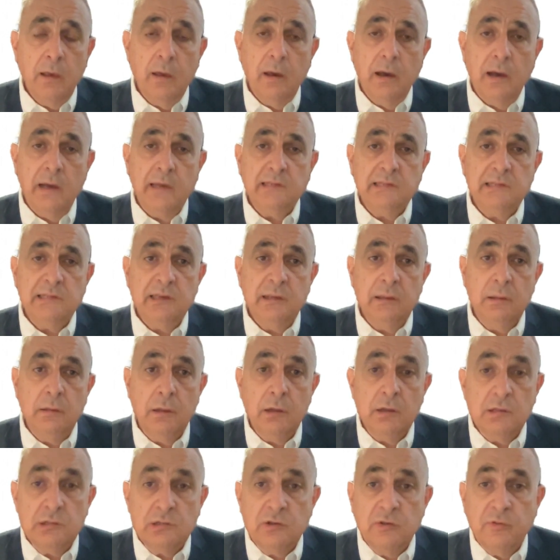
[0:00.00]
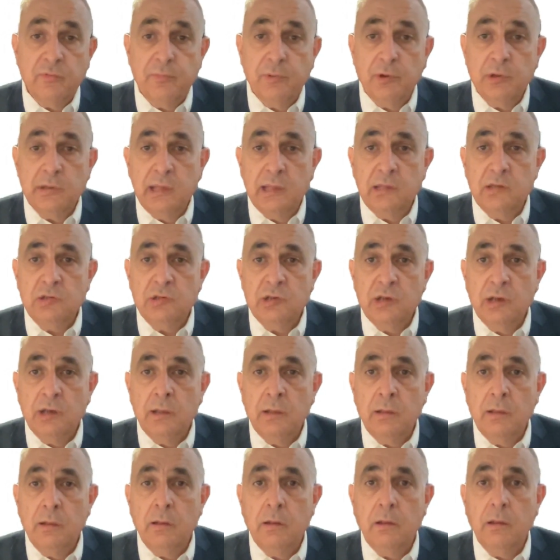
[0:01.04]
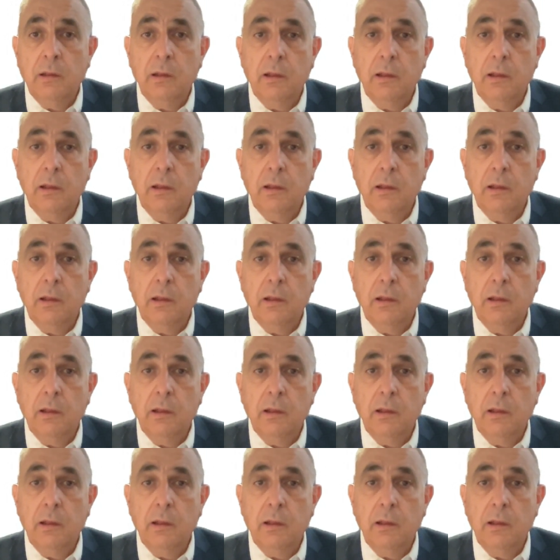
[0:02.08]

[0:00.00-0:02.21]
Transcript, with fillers: I see lots of potential